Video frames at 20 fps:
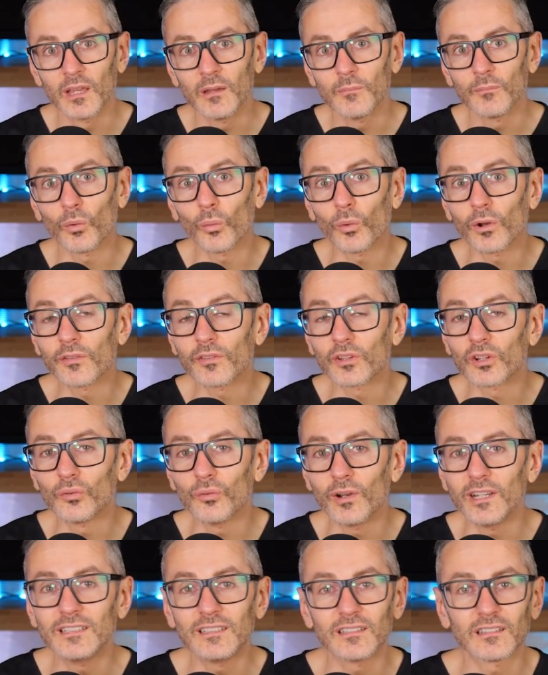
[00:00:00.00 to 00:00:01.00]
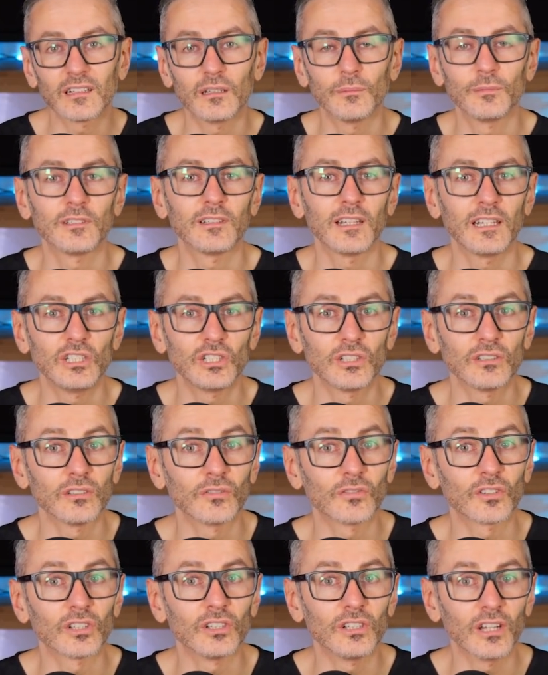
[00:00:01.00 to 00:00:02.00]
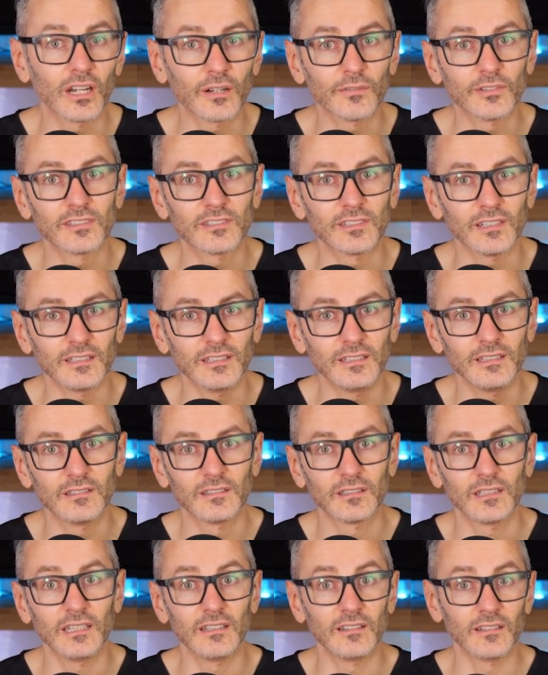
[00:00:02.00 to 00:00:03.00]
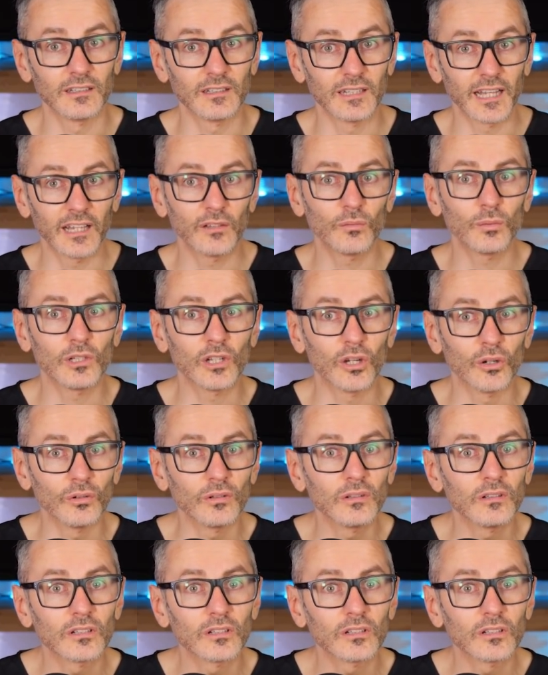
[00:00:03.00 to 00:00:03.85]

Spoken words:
But one of the greatest limitations of cadaver studies is that, as we know,